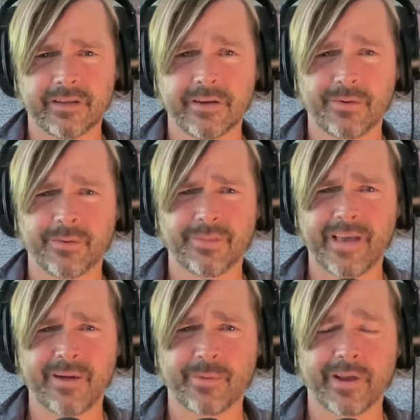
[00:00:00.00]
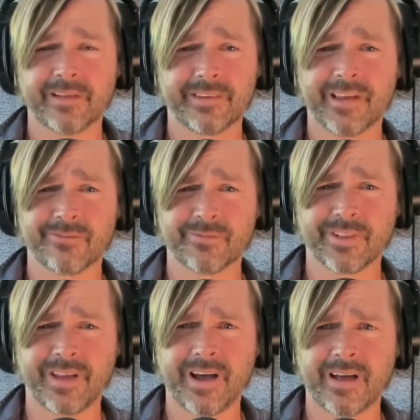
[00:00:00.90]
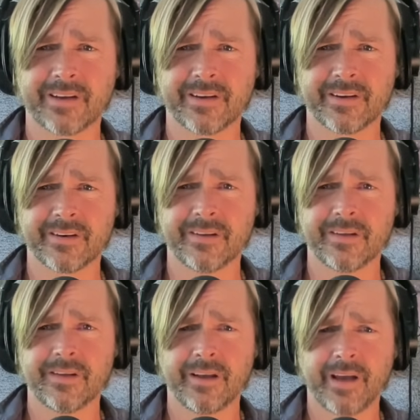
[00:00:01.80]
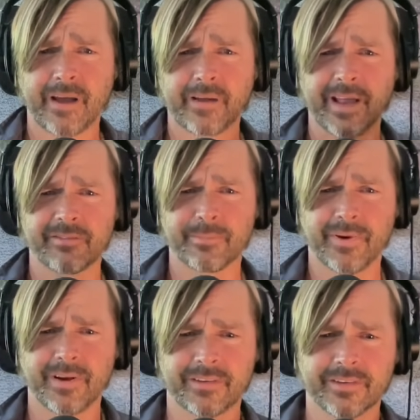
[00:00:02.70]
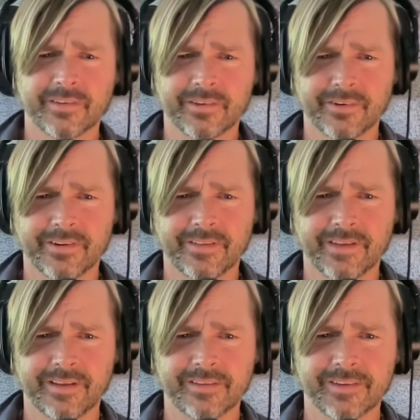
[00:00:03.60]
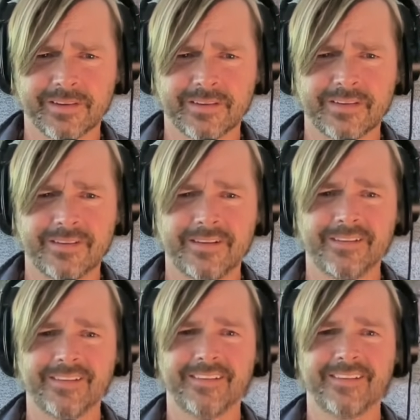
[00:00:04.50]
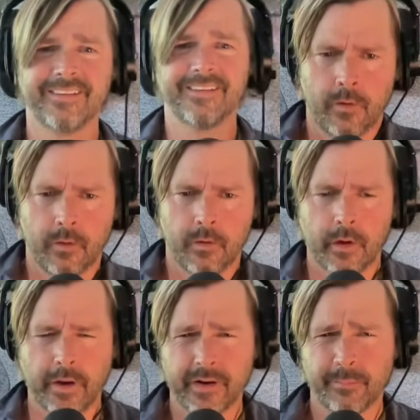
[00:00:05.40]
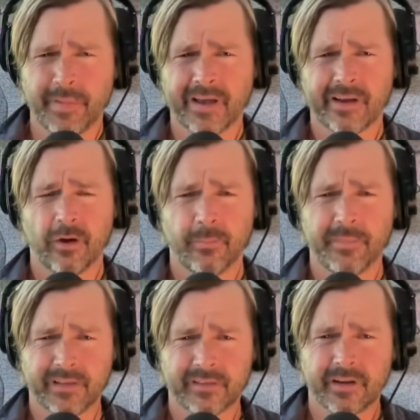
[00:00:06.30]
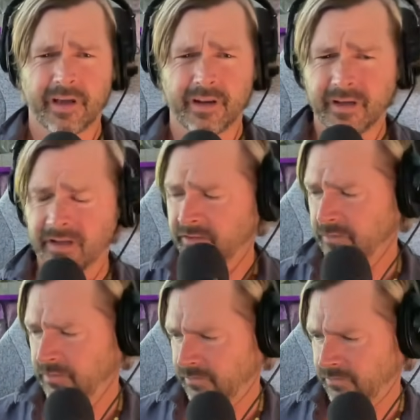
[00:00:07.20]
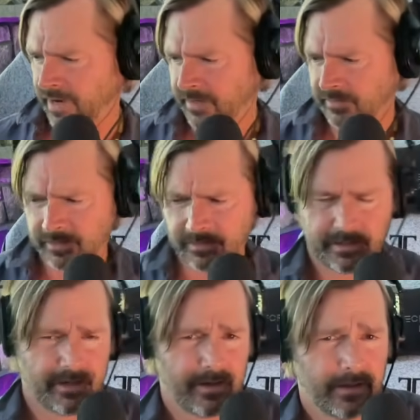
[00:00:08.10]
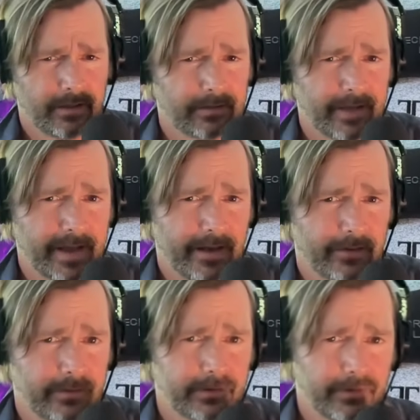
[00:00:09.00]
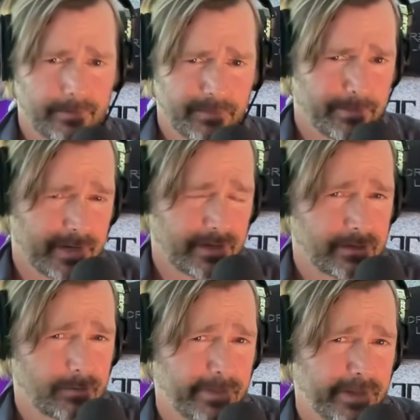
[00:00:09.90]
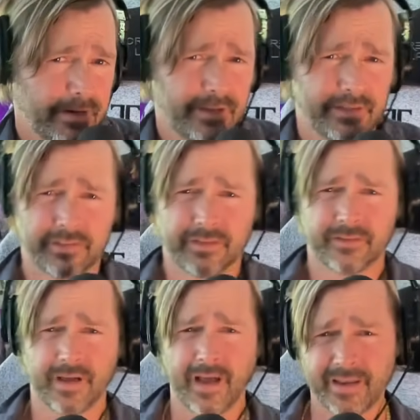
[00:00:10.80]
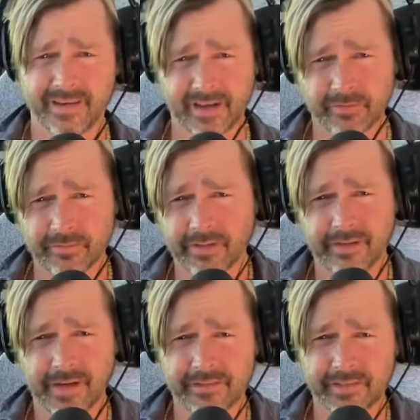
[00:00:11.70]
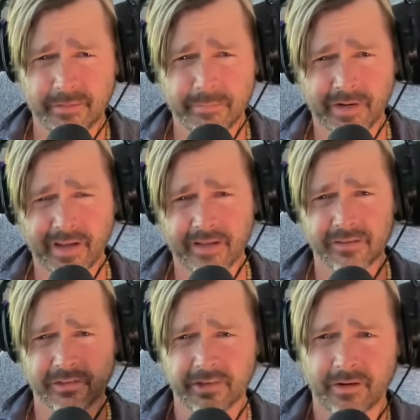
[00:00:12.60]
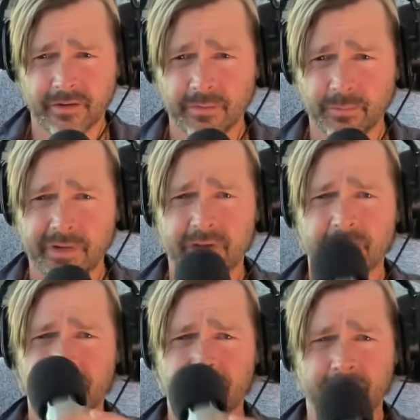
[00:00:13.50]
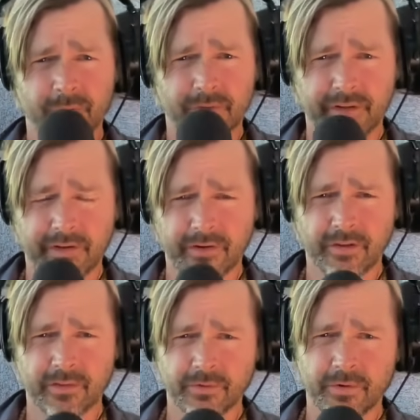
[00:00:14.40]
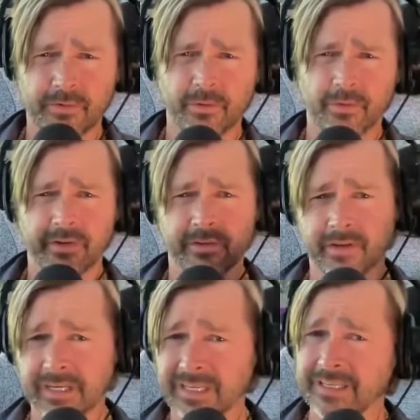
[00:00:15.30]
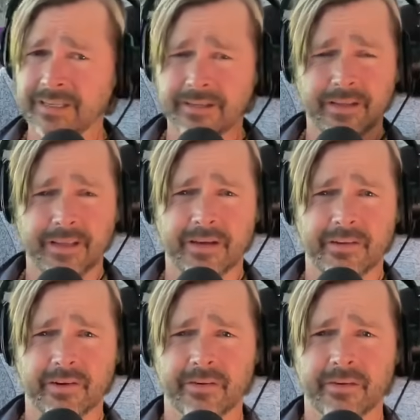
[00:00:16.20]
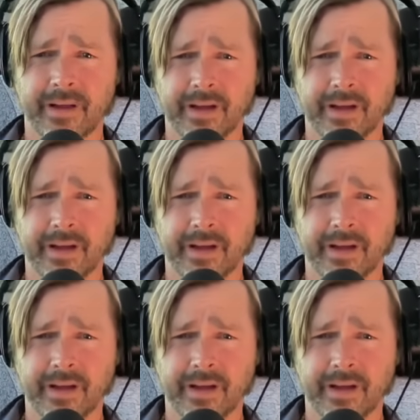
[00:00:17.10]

go that way? It's getting really hot in here. I'm going to have to pause this and turn on the AC. All right, I'm back. I hope that's not too distractingly loud. I'll turn up the mic a little bit. It's just I never run the AC, but I had to shut all the windows so you wouldn't hear all the road noise, and it turned